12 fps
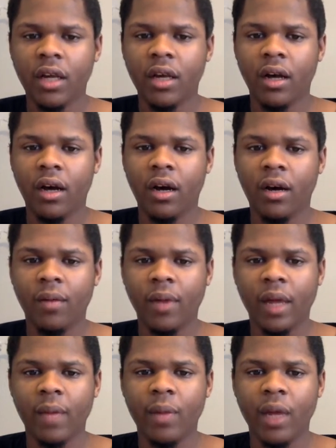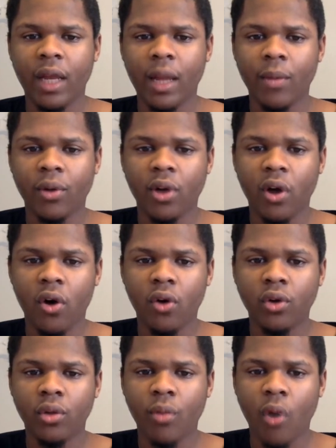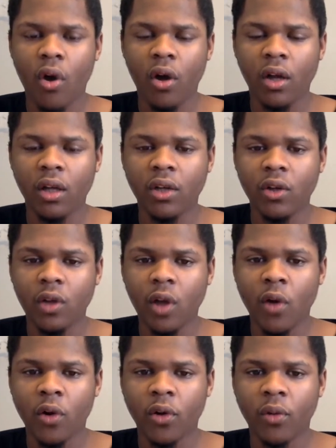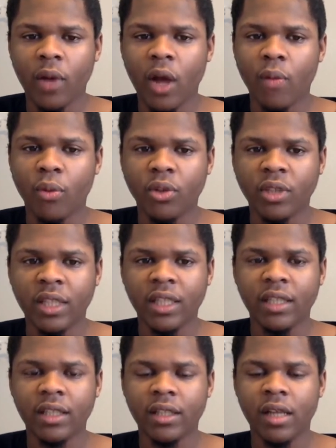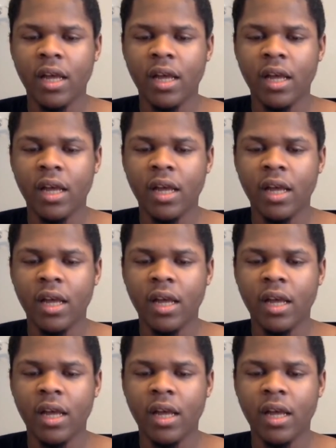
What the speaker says: and being able to hold the ball a little longer without Porzingis